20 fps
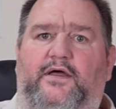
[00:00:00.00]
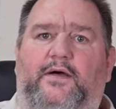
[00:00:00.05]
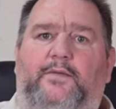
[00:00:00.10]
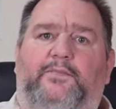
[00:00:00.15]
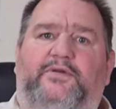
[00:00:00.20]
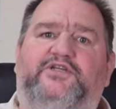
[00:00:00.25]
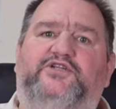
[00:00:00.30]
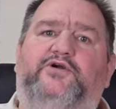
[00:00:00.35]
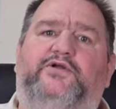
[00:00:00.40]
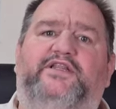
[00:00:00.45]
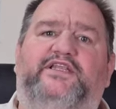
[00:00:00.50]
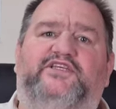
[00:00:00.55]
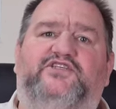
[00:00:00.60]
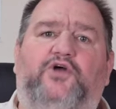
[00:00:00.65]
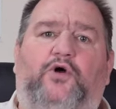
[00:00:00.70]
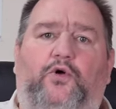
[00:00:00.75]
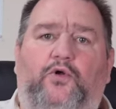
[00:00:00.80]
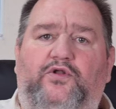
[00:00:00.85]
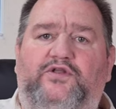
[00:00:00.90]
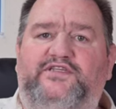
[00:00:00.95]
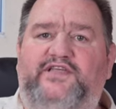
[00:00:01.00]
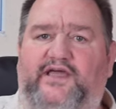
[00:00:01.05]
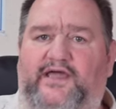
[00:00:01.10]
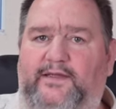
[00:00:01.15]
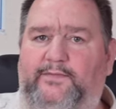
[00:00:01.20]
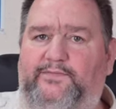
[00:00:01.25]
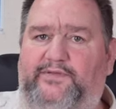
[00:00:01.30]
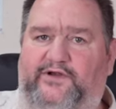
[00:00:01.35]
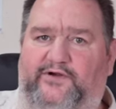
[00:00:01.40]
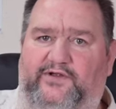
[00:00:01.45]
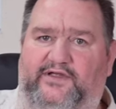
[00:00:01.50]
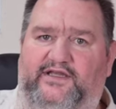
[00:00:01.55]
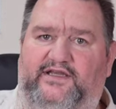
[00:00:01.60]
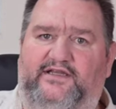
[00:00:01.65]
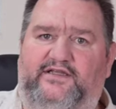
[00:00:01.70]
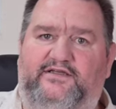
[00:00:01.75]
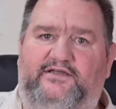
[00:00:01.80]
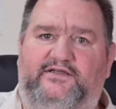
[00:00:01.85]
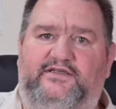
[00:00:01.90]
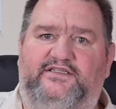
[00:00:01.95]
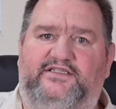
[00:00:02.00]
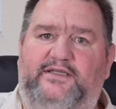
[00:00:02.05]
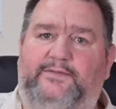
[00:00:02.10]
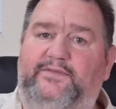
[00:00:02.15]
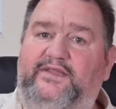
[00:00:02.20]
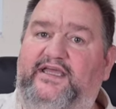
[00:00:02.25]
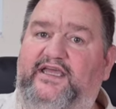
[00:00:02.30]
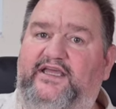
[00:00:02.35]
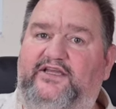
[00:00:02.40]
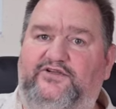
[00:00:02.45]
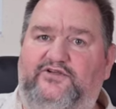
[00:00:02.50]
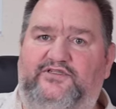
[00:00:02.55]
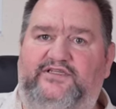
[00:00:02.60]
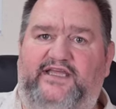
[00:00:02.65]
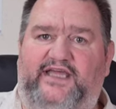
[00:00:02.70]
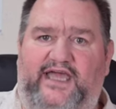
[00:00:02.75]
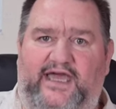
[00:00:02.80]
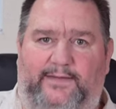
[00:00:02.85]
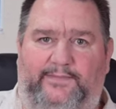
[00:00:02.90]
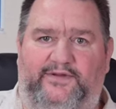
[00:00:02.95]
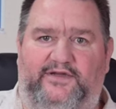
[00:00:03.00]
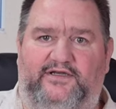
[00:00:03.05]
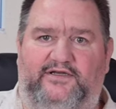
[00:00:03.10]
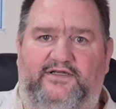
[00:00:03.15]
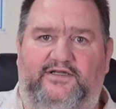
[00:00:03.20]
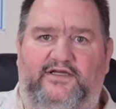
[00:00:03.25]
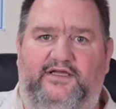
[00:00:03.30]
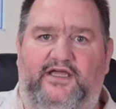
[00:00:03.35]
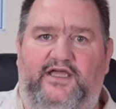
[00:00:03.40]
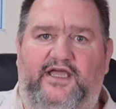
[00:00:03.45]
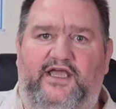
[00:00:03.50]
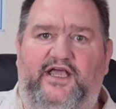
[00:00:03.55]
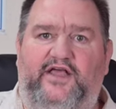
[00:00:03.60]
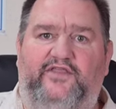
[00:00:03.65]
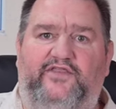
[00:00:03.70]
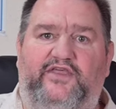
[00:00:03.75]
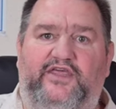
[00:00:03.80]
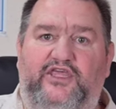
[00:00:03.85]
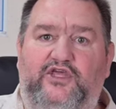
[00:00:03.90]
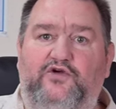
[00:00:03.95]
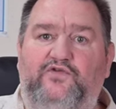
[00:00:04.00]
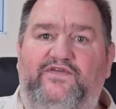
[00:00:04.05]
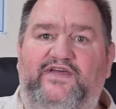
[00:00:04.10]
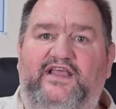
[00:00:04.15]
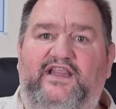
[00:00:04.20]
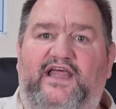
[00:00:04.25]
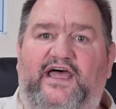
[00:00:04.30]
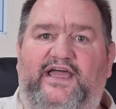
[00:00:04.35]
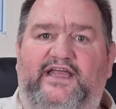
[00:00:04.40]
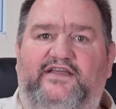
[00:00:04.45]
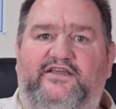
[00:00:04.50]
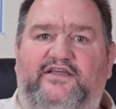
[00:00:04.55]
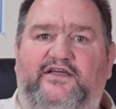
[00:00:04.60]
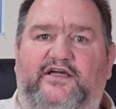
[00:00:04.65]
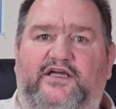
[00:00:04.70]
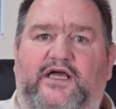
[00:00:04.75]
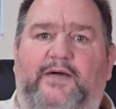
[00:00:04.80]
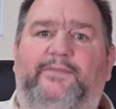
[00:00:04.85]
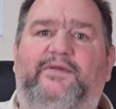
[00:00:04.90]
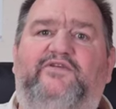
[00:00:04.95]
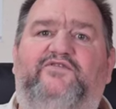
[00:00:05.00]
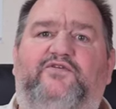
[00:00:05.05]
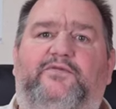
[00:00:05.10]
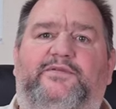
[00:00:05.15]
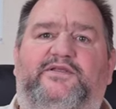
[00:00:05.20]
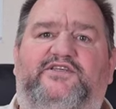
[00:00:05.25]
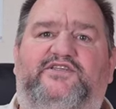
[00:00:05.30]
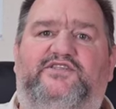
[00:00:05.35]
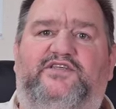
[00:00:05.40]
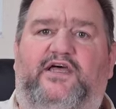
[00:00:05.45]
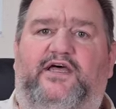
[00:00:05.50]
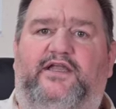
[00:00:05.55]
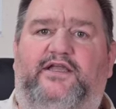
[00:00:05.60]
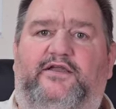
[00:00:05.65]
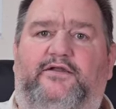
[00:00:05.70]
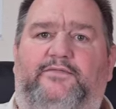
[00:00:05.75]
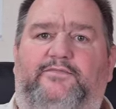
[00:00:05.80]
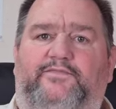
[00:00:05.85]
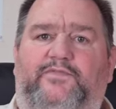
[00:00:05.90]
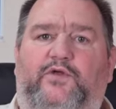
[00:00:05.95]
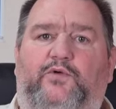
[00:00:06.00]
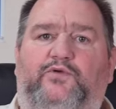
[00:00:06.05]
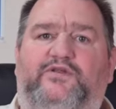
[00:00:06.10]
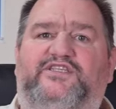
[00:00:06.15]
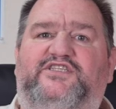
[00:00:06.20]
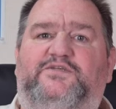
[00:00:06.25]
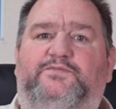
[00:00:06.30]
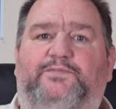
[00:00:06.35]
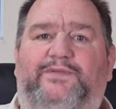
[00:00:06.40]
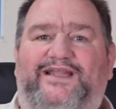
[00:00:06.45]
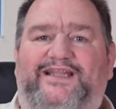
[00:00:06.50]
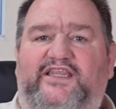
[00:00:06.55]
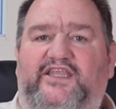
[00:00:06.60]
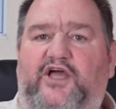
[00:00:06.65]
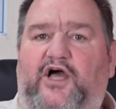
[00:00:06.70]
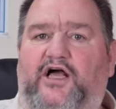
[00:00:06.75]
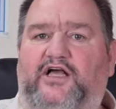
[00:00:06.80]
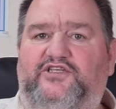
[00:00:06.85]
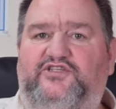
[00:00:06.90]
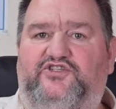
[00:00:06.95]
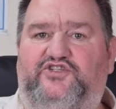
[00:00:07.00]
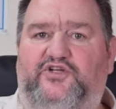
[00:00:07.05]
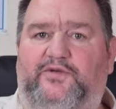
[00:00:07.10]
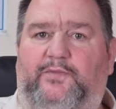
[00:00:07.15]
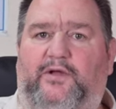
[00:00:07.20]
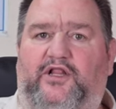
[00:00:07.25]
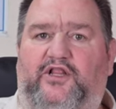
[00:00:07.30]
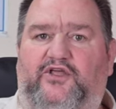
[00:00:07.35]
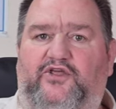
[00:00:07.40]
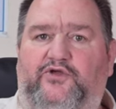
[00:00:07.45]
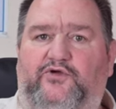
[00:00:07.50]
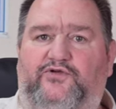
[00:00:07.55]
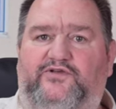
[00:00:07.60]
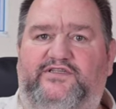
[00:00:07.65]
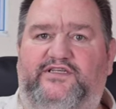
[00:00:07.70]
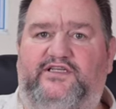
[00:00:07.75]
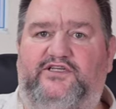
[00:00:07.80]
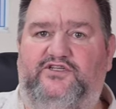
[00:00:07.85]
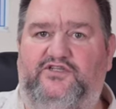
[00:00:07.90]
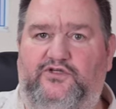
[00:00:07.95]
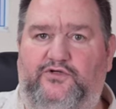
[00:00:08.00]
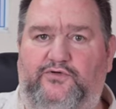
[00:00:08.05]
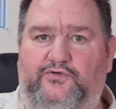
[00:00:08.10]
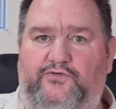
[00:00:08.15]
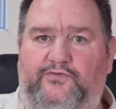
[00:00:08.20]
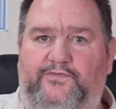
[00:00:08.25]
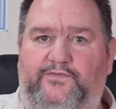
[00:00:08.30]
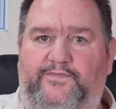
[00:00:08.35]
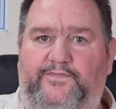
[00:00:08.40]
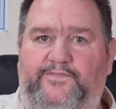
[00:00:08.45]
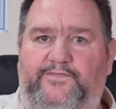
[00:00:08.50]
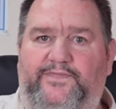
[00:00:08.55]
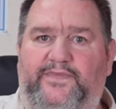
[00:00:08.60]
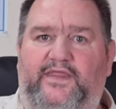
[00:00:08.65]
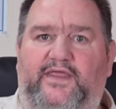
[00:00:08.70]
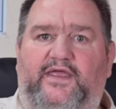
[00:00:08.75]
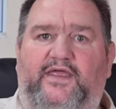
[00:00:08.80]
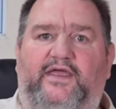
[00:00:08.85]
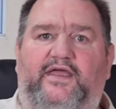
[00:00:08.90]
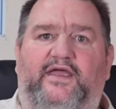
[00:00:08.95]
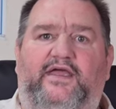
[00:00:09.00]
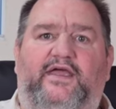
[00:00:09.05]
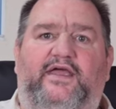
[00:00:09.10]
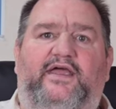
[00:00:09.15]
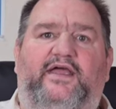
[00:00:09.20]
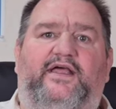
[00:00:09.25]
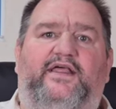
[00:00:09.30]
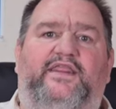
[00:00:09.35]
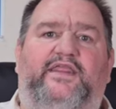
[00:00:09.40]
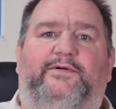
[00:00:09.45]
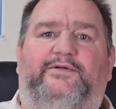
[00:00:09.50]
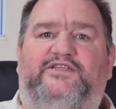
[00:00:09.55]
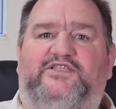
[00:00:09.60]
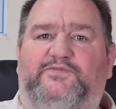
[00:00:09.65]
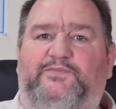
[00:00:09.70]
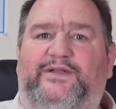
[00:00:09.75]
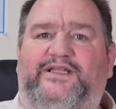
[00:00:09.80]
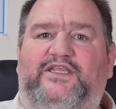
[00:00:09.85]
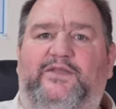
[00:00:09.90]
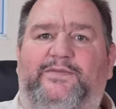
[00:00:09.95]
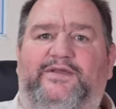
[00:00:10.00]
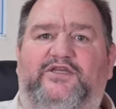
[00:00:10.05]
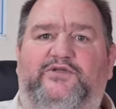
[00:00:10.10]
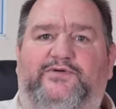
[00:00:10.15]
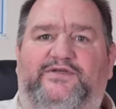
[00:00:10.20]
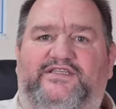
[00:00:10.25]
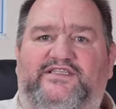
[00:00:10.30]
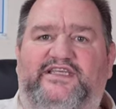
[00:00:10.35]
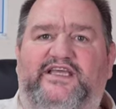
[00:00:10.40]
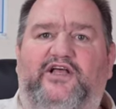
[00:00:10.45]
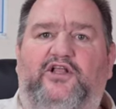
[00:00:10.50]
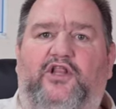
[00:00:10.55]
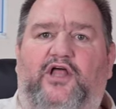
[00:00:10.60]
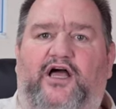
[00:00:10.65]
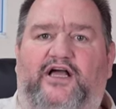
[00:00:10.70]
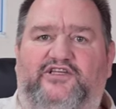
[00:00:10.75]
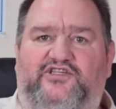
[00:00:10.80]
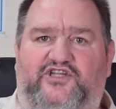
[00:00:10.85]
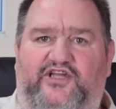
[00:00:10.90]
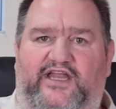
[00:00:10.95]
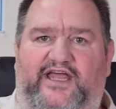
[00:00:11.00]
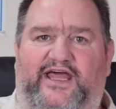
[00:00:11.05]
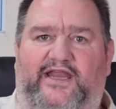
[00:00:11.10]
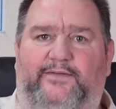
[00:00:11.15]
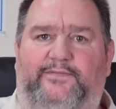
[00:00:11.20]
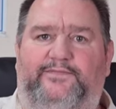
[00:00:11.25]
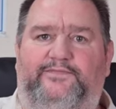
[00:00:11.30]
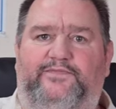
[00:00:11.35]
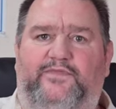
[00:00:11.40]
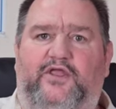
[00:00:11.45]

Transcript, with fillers: But during this whole time period, something interesting happened. The U V light coming from the sun would split the oxygen molecules in two. They would split them into a single oxygen atom,